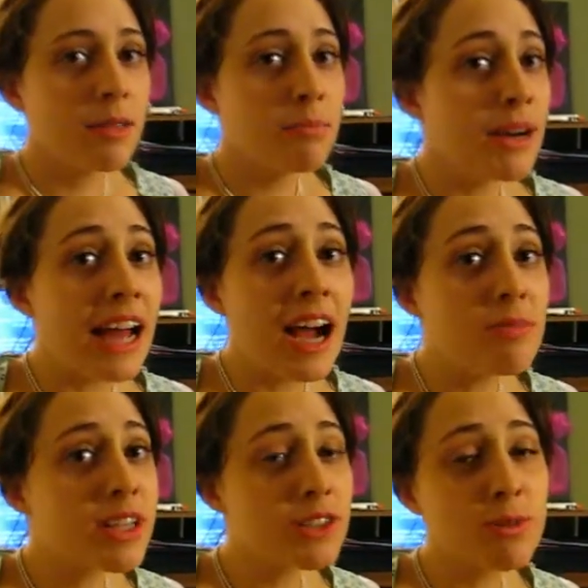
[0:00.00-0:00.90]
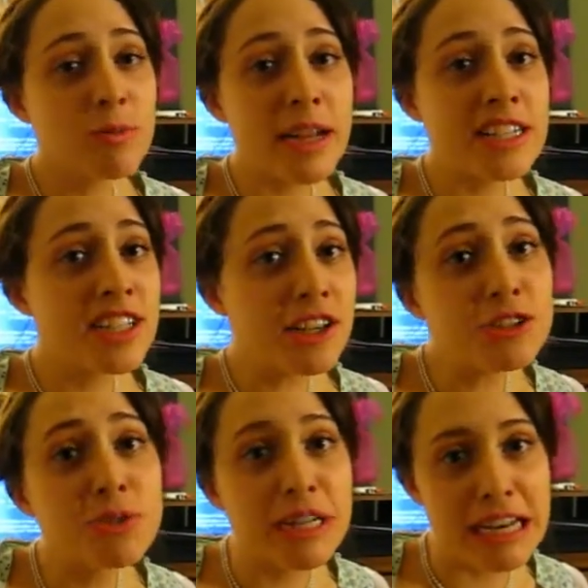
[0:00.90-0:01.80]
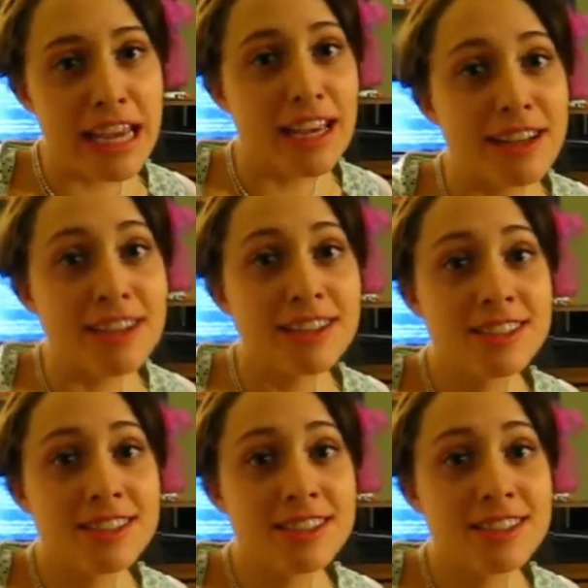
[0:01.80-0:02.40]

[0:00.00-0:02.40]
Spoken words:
But how much will my children need?